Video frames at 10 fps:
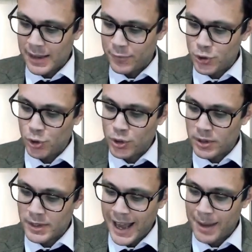If you
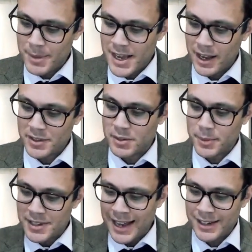could get me
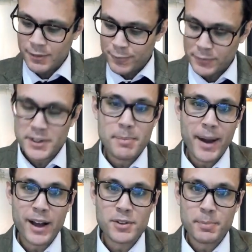customers at
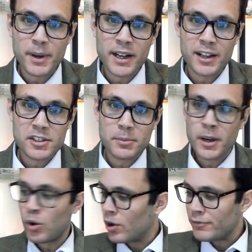£50 per
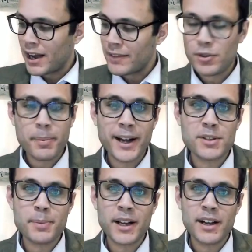customer or at
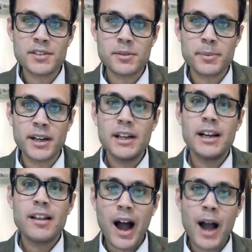£500 per customer,
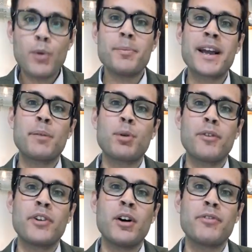I would make a
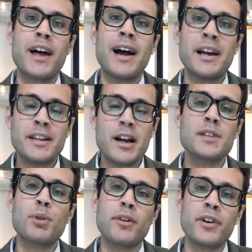profit off that, a
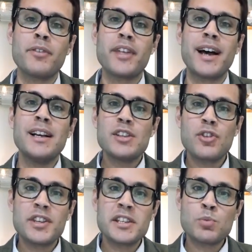nice profit off that.
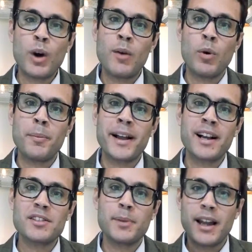So this is what I want my
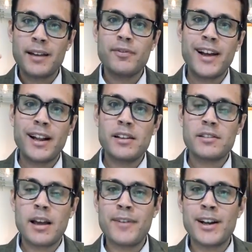customer
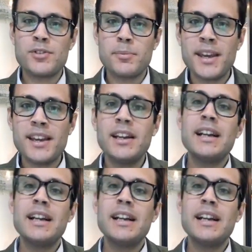lifetime value to be.